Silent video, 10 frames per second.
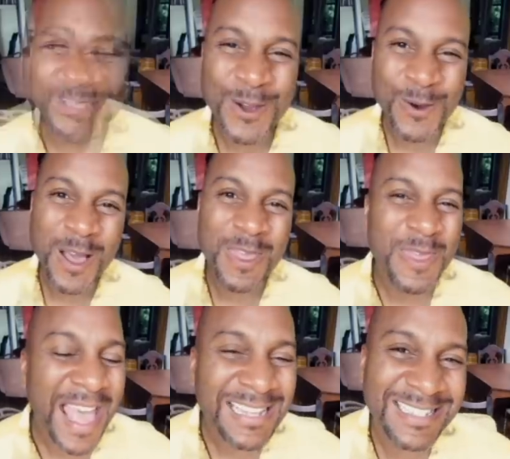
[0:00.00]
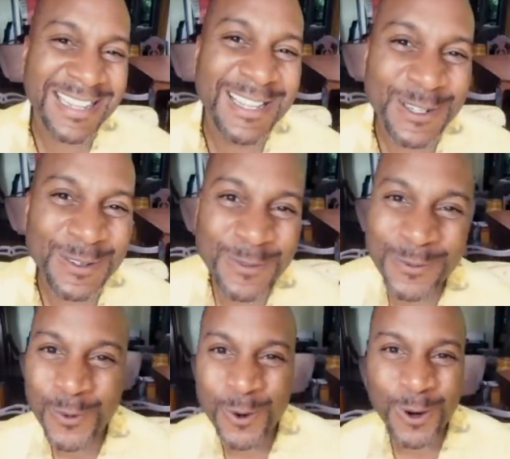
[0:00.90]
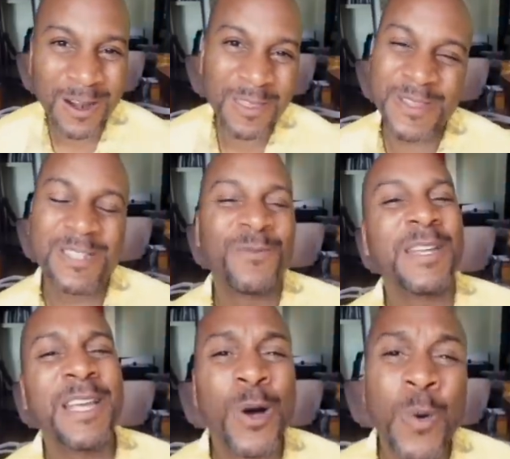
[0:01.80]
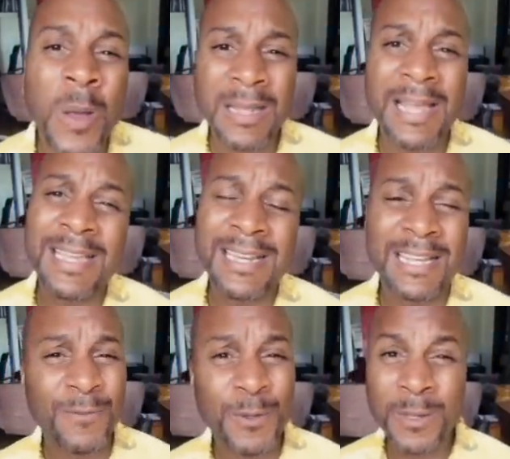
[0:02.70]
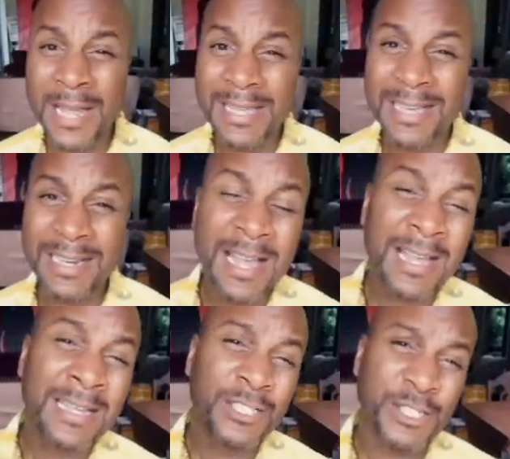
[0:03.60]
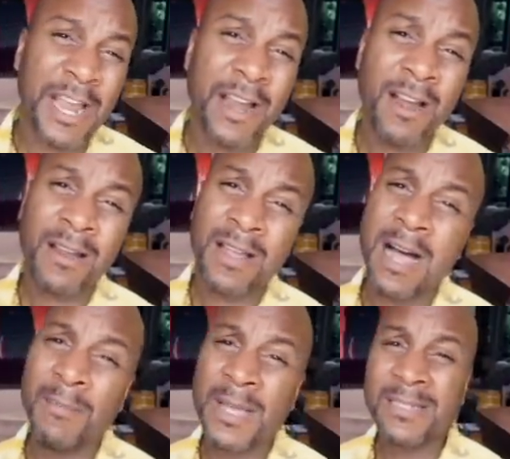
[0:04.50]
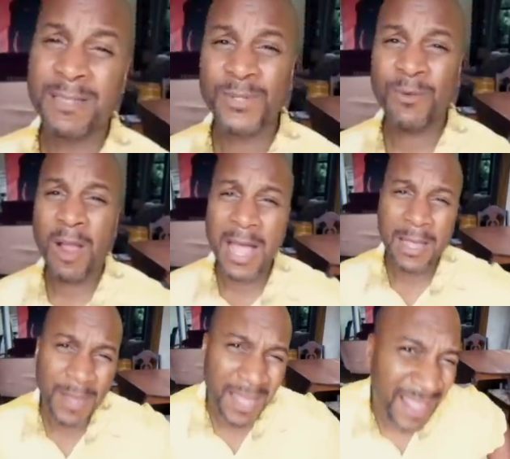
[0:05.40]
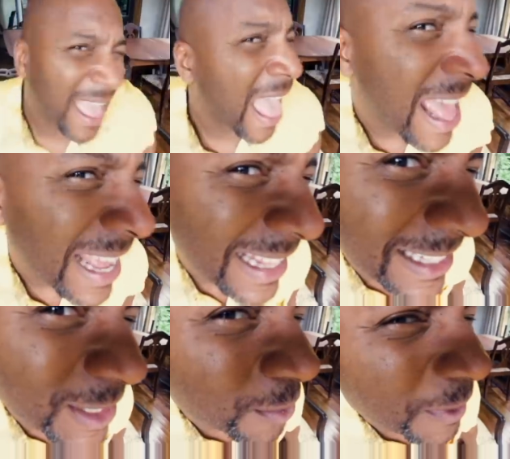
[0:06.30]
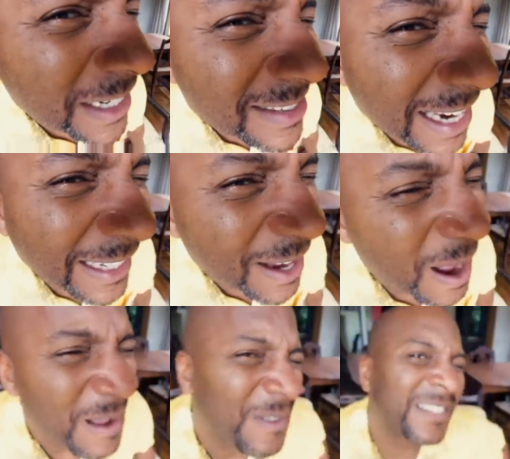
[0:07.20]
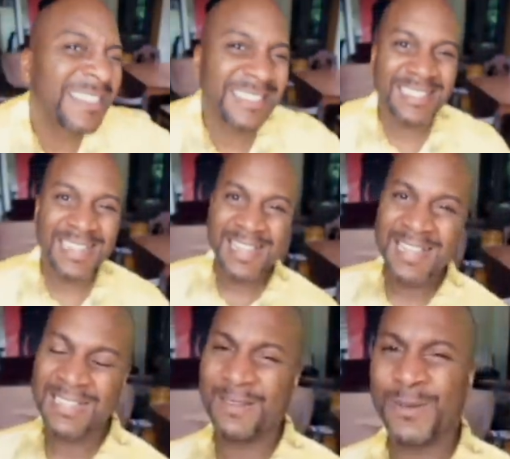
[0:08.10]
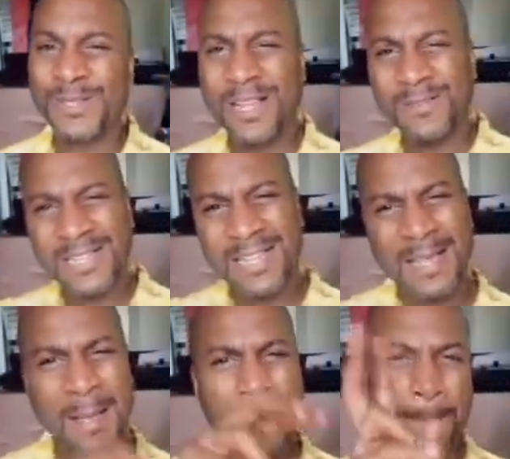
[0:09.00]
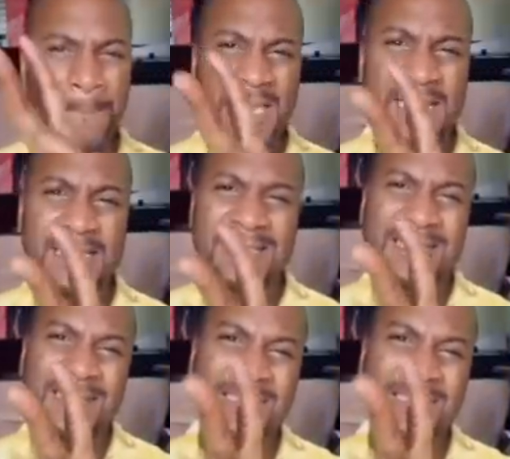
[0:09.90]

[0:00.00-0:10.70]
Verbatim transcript: So that's it for this video. Like it if you like it. Share, comment, subscribe. And this is Reg signing off. Love yourselves. Peace.